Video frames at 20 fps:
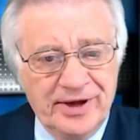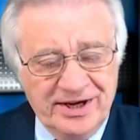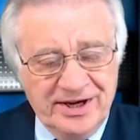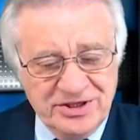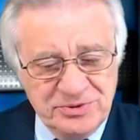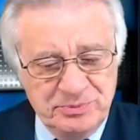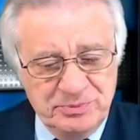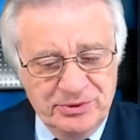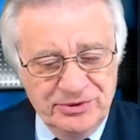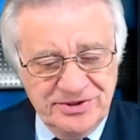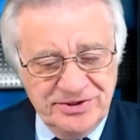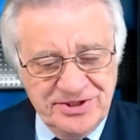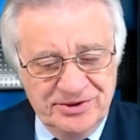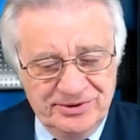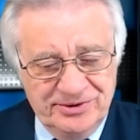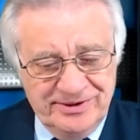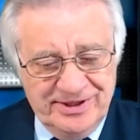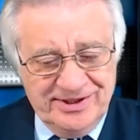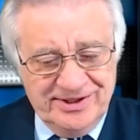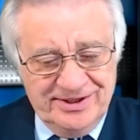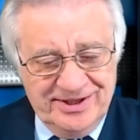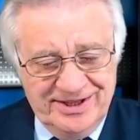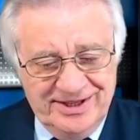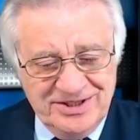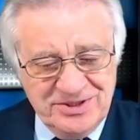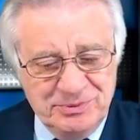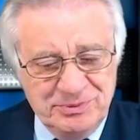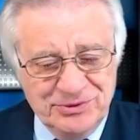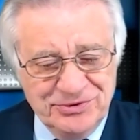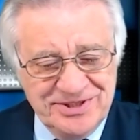
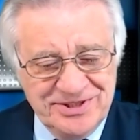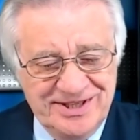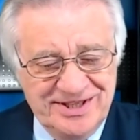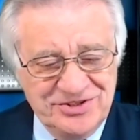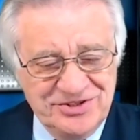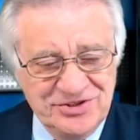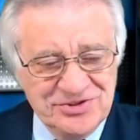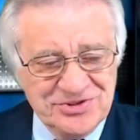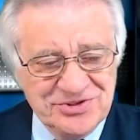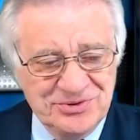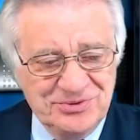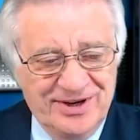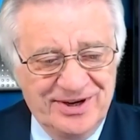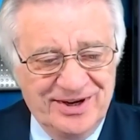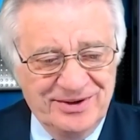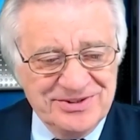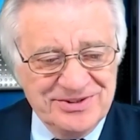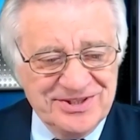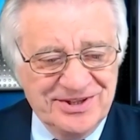export agents around.